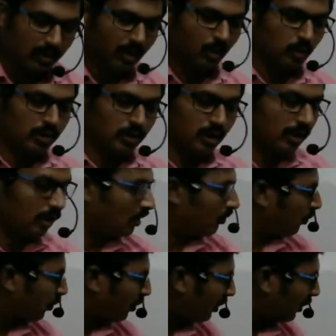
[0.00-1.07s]
Now check
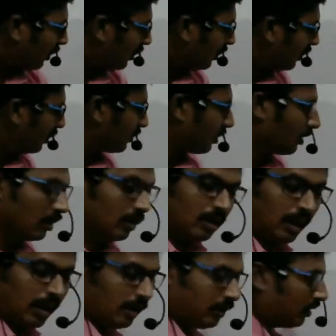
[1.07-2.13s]
carefully the third
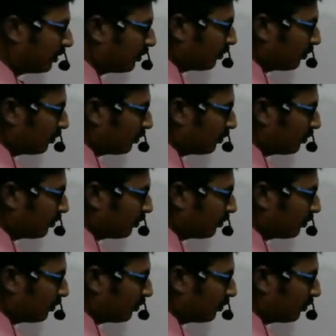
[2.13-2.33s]
angle